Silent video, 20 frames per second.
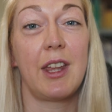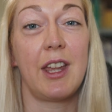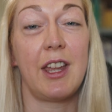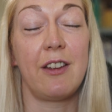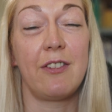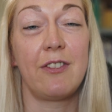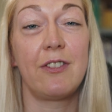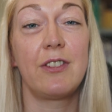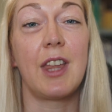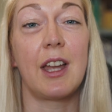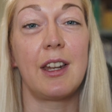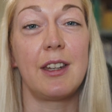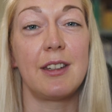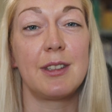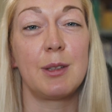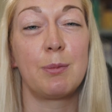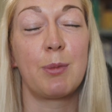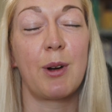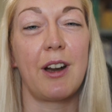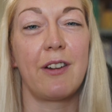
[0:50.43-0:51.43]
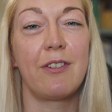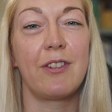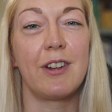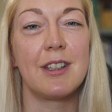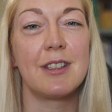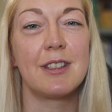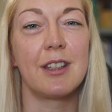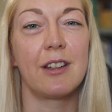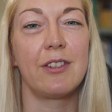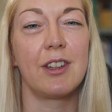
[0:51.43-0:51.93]
if that is the
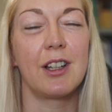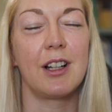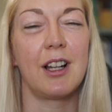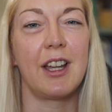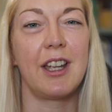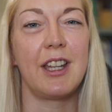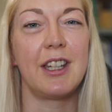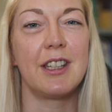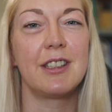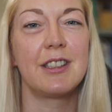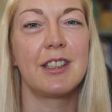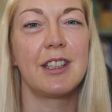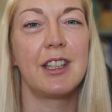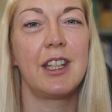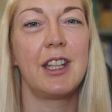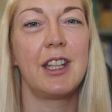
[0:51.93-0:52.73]
preference of the client.